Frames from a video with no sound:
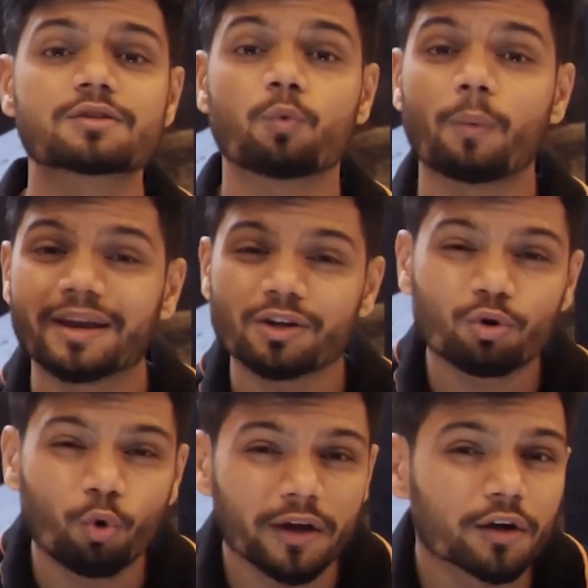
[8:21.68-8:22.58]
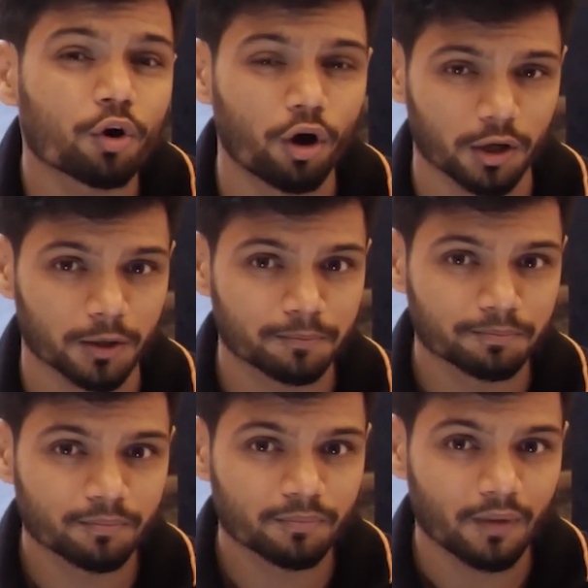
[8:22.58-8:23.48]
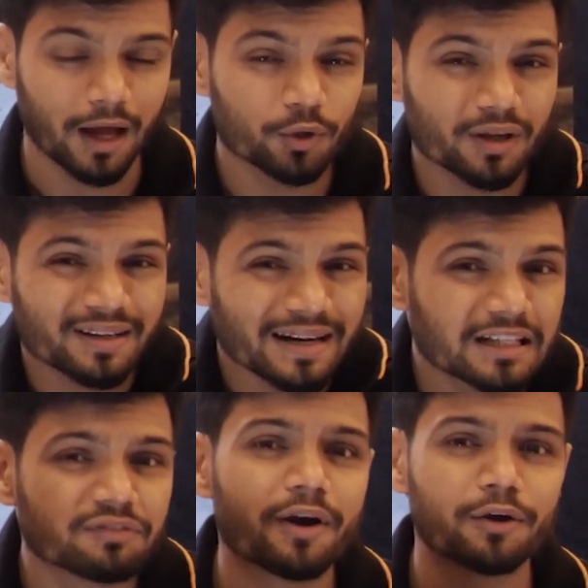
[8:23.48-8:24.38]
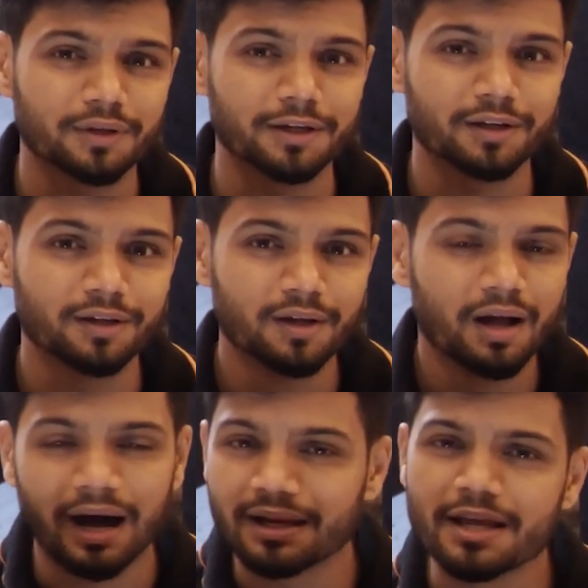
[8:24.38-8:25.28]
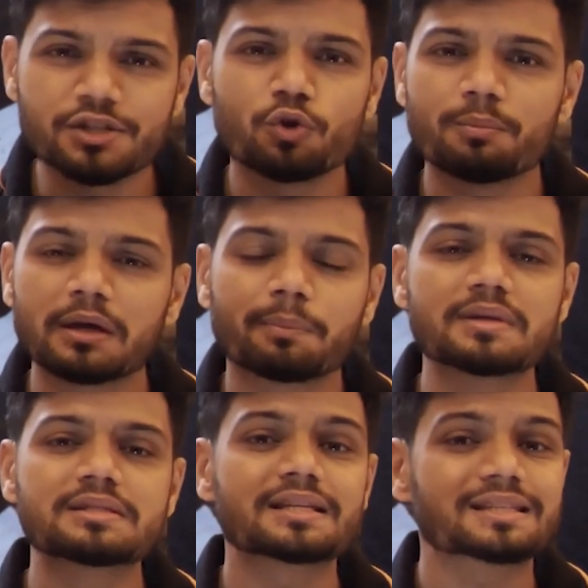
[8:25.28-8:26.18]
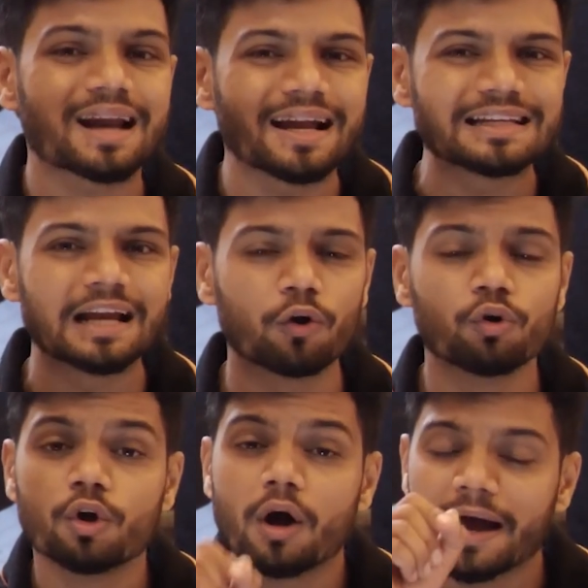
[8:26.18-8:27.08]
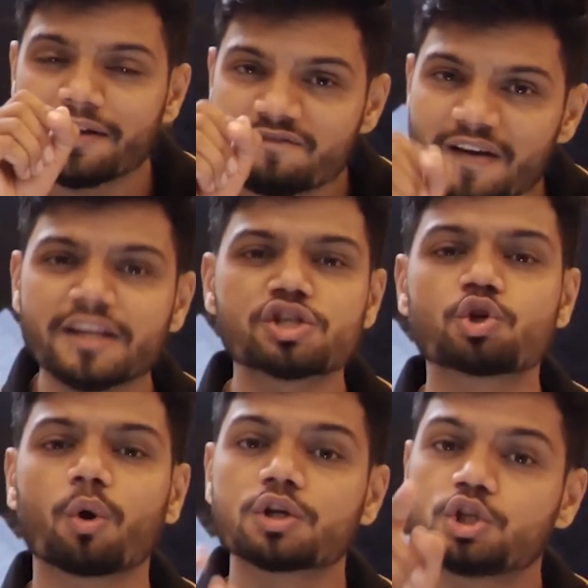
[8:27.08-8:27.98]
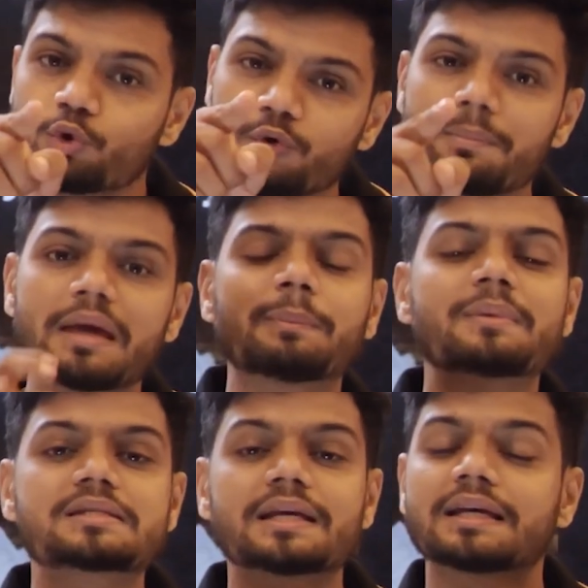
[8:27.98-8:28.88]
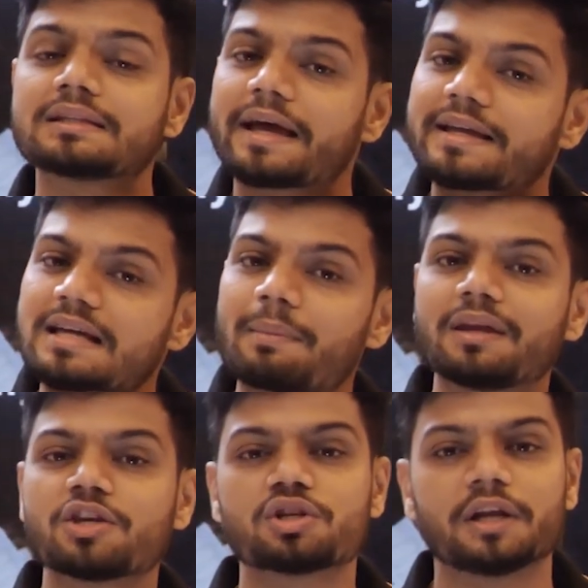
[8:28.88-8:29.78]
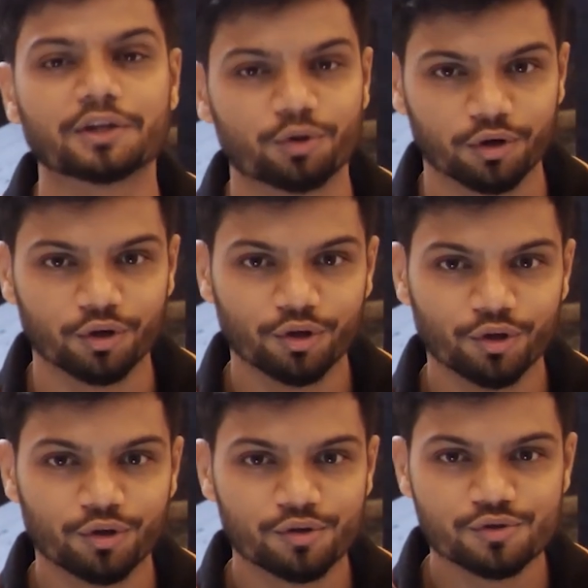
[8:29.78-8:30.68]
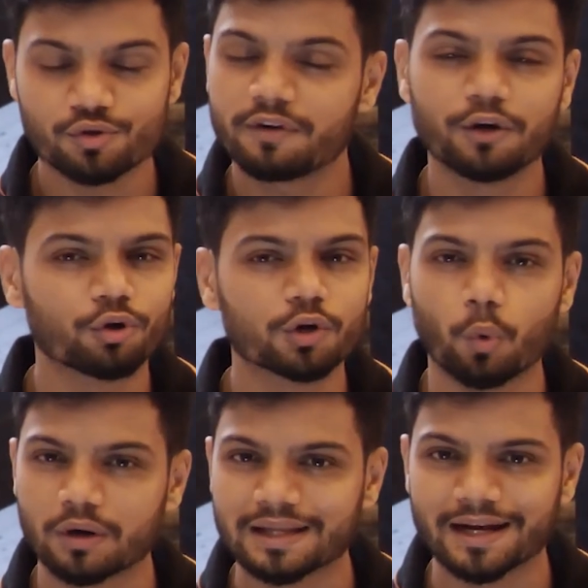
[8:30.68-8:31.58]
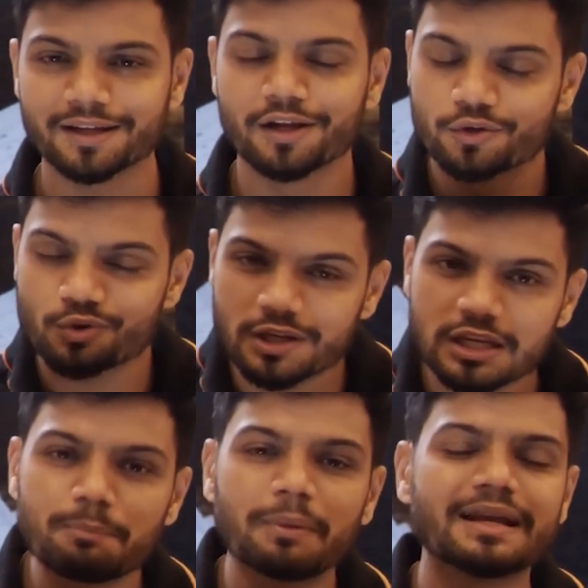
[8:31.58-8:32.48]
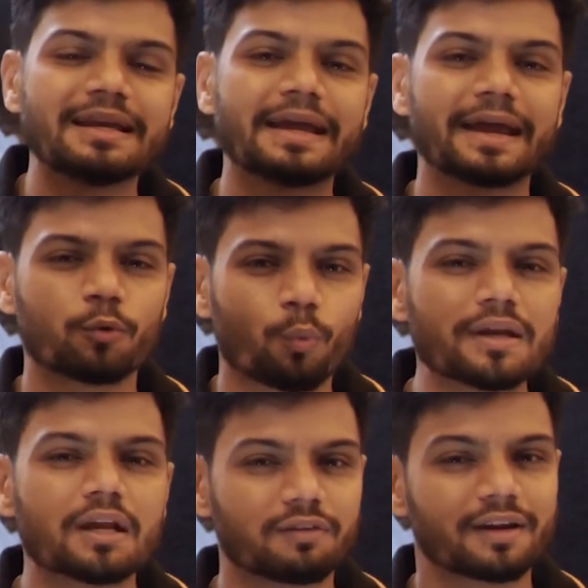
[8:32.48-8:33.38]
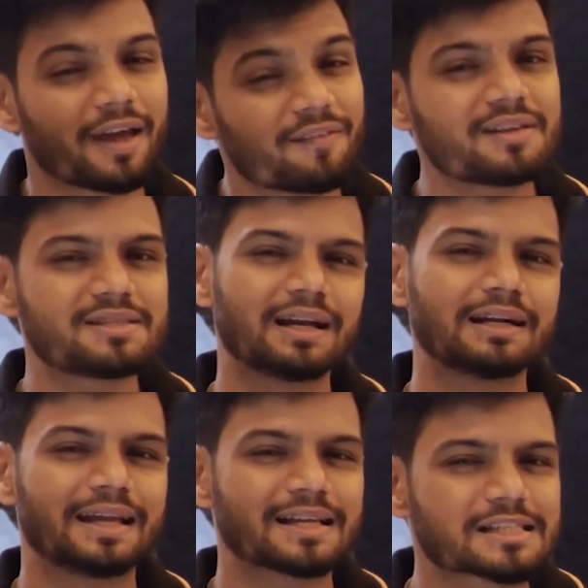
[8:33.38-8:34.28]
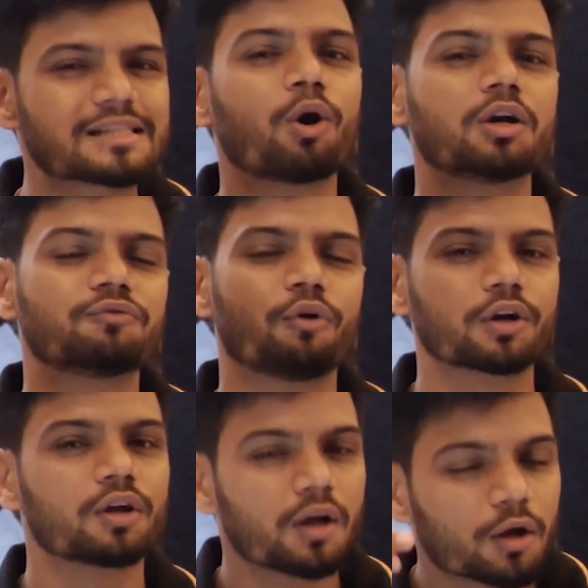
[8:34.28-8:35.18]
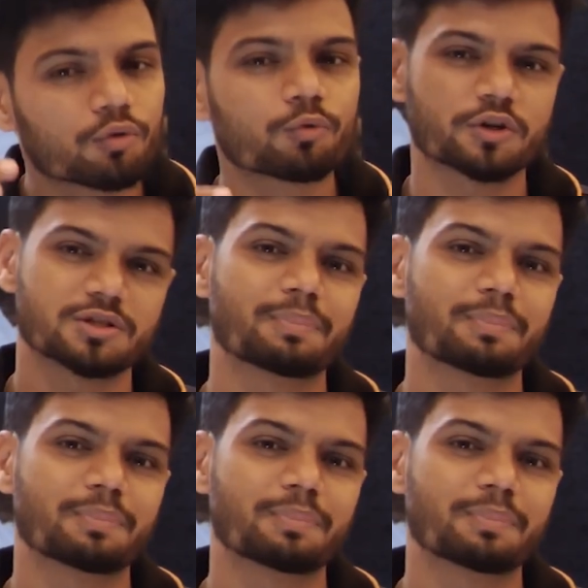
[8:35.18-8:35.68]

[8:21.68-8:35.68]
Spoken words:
where you're going wrong and you can rectify on that. Unless you make mistakes right now, I am very sure you will make mistake in the examination later on. So we do not want that. So keep a dedicated 1 hour every single day slot for question